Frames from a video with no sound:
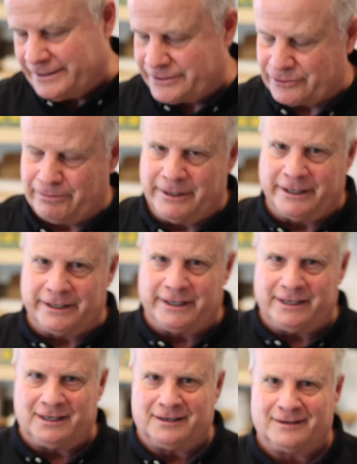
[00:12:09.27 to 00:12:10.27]
is
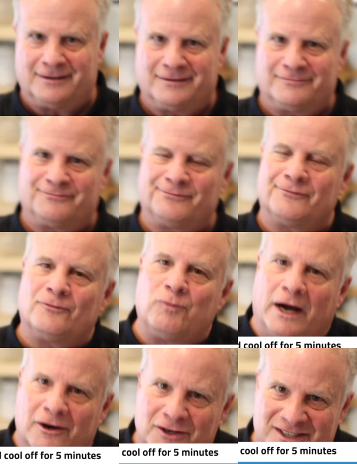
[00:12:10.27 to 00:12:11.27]
really
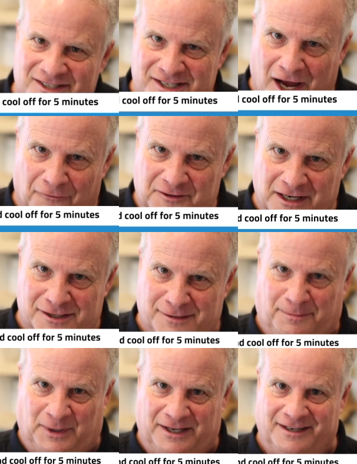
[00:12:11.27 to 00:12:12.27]
where
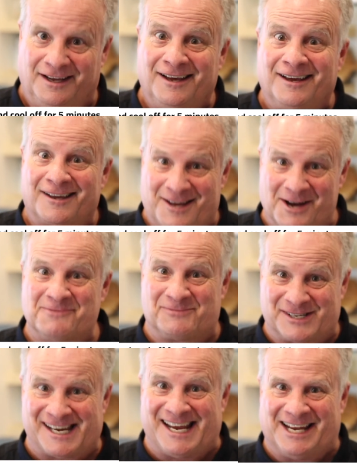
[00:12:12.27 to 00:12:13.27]
self-discipline
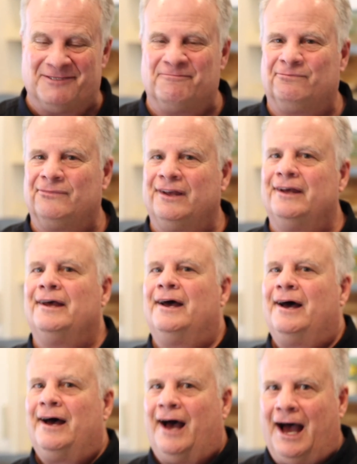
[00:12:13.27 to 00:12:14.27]
comes in.
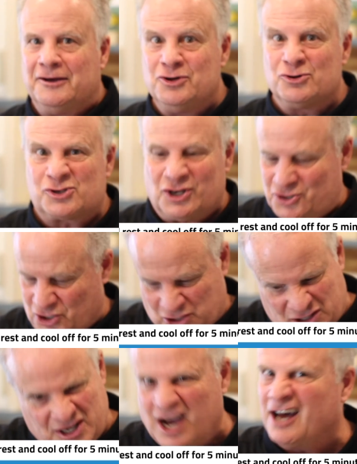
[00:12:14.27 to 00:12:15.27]
I used to
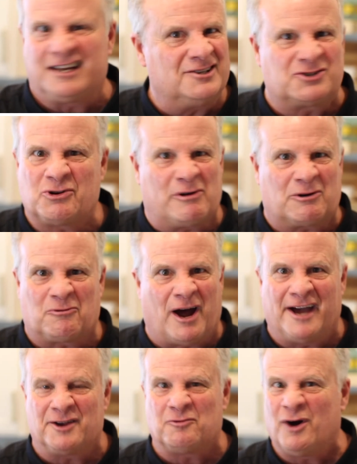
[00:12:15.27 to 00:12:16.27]
just cut into it
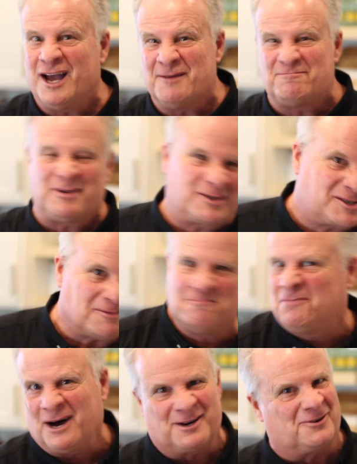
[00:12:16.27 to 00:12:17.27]
right away, put
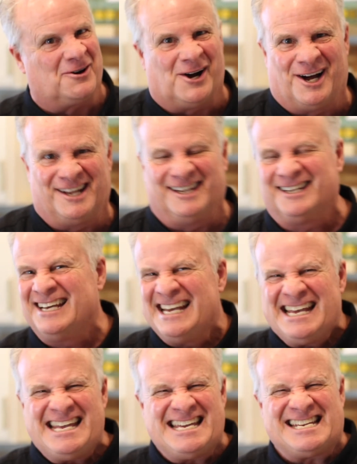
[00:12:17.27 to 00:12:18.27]
some butter on it,
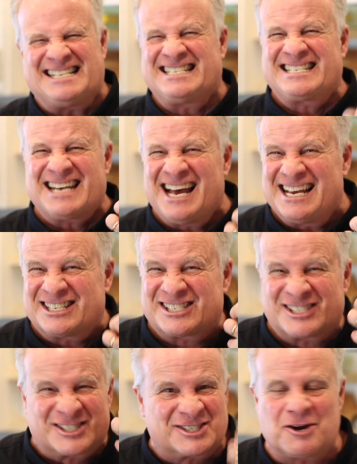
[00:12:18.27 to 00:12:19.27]
eat it
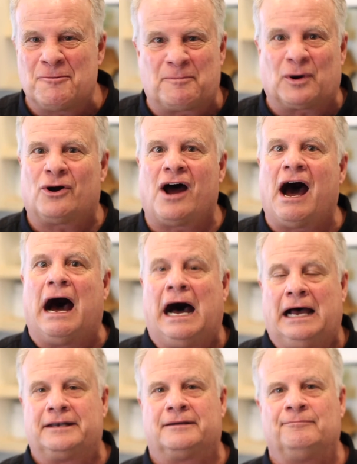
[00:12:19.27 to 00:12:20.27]
just super
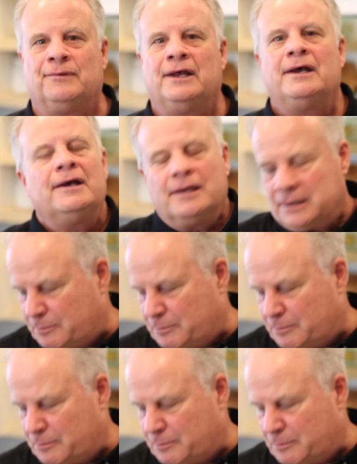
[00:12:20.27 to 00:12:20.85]
hot. The